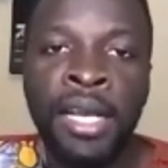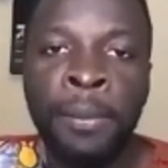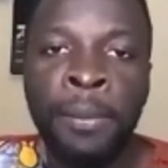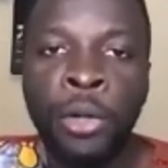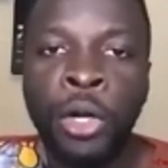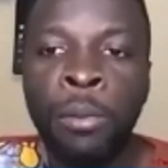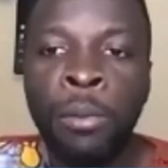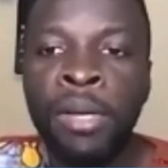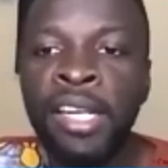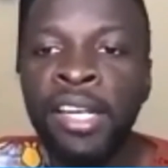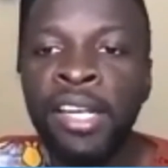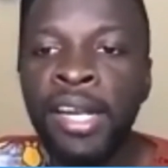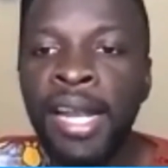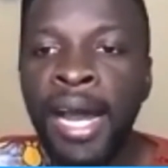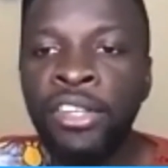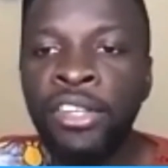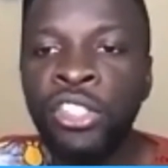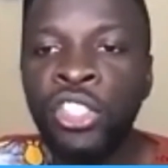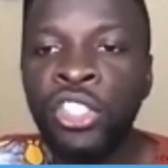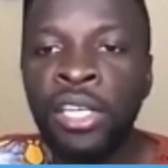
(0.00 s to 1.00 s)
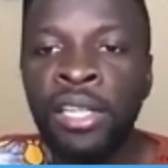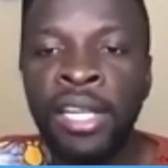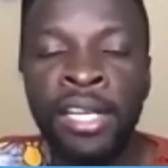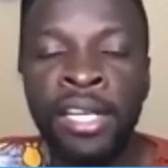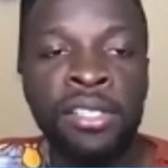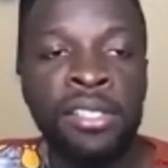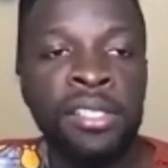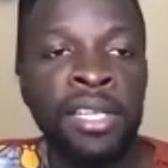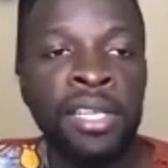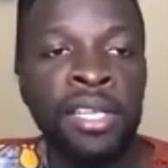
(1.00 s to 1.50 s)
Probably in a nutshell,
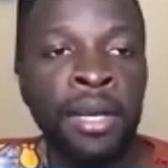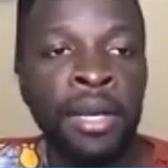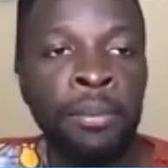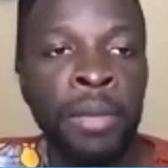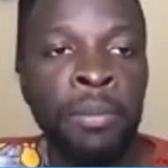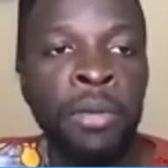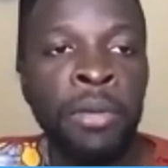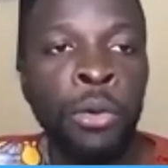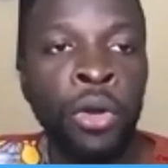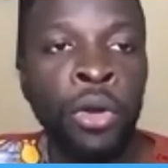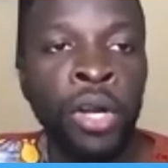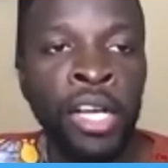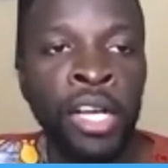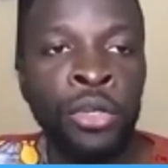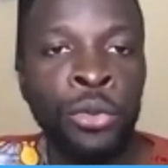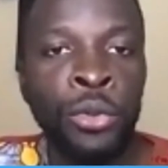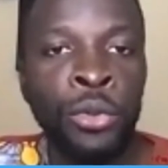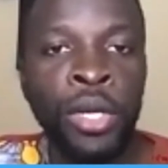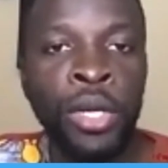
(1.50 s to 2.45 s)
that's maybe what I do.